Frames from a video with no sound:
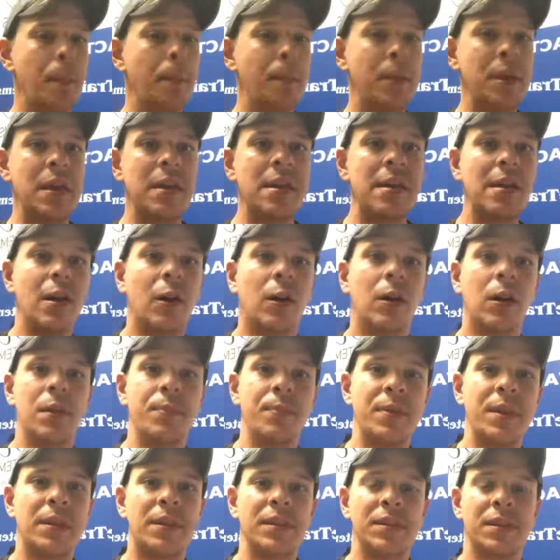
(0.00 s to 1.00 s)
B,
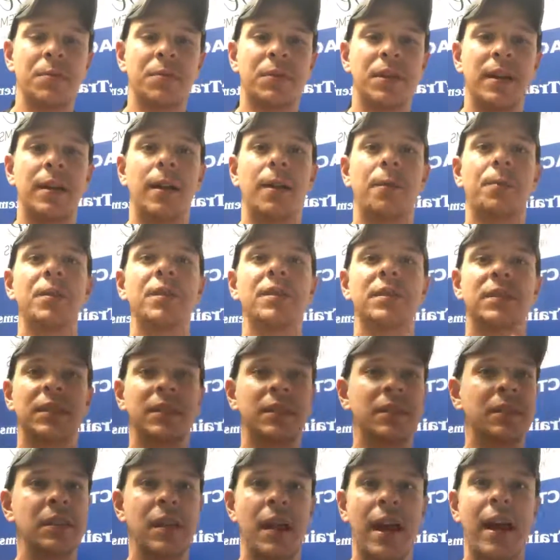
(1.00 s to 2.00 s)
already been to some therapists
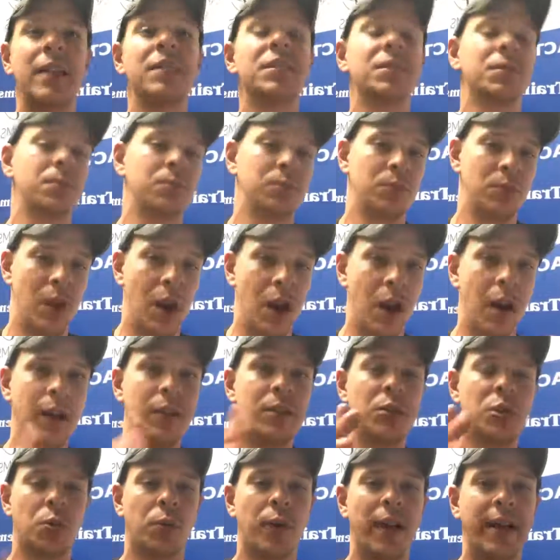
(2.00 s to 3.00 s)
and had some
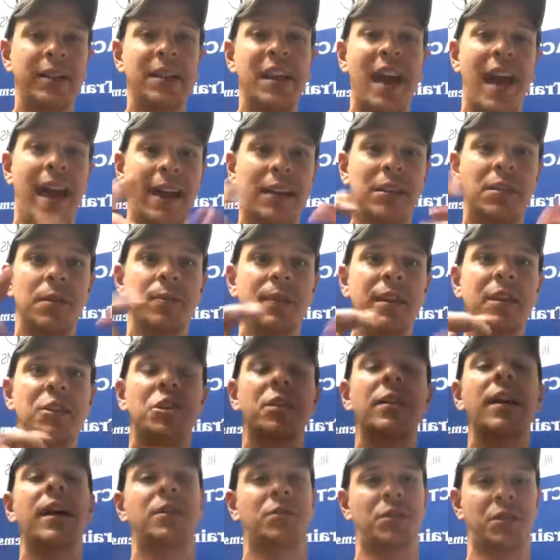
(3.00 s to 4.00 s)
direct
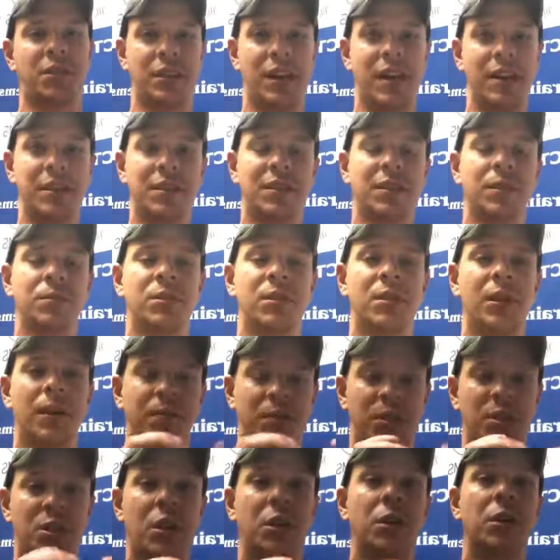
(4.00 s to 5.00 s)
activation exercises, some
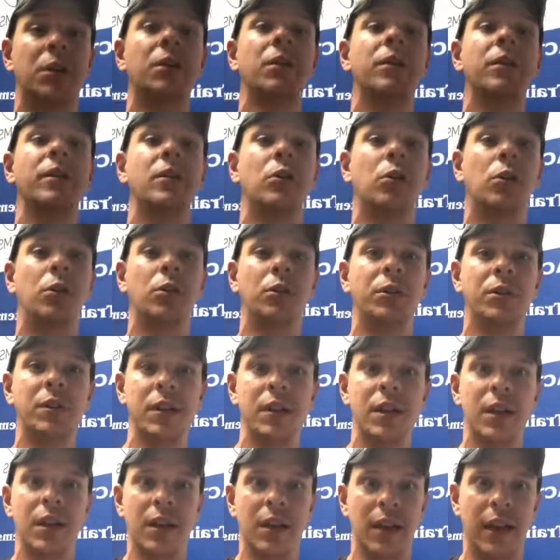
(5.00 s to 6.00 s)
stuff to turn it on
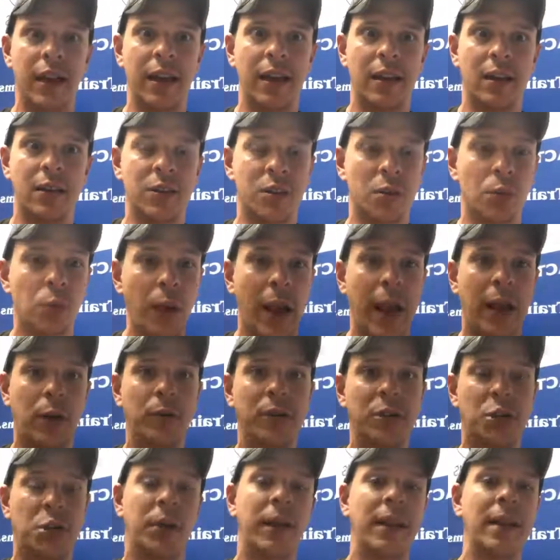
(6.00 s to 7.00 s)
and
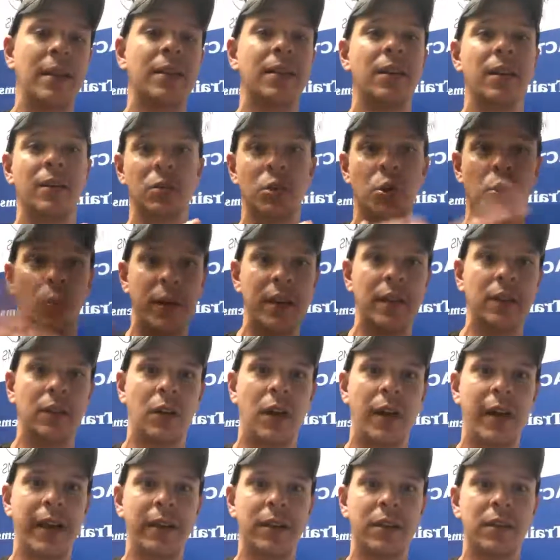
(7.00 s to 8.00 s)
directly train it, green
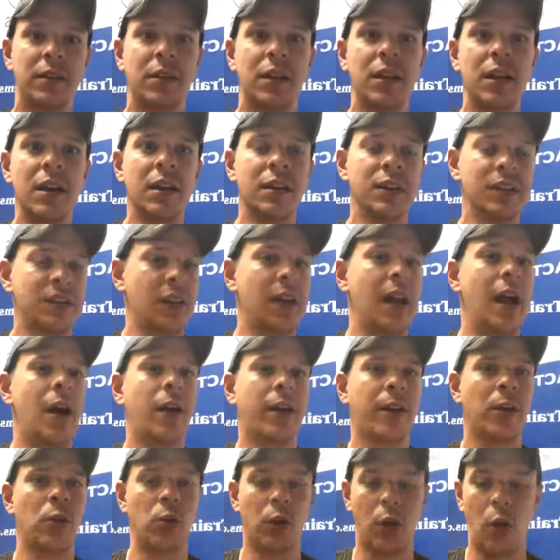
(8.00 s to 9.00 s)
light it. So now
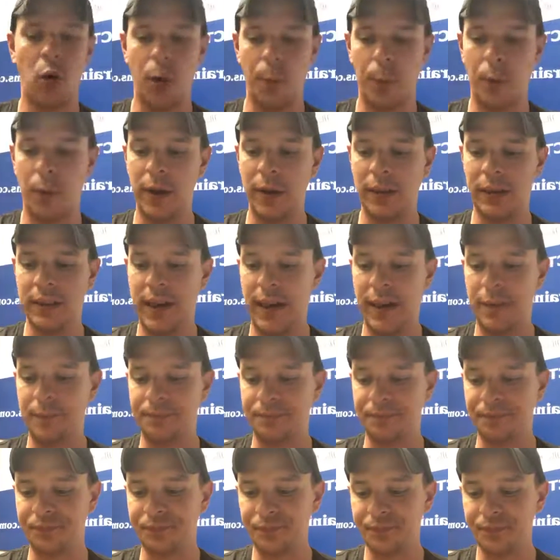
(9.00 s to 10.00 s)
I can incorporate
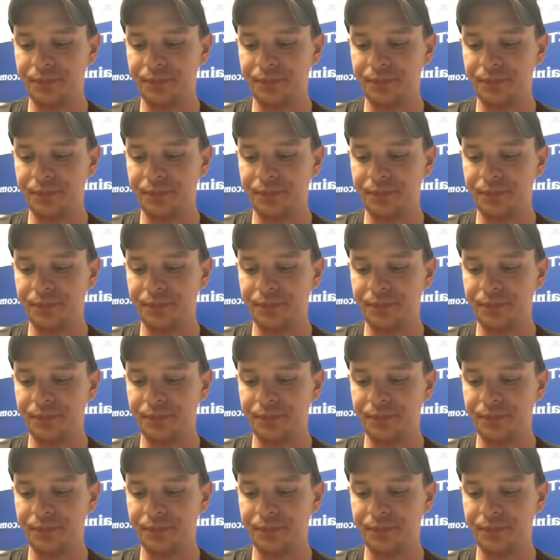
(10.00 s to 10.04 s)
that.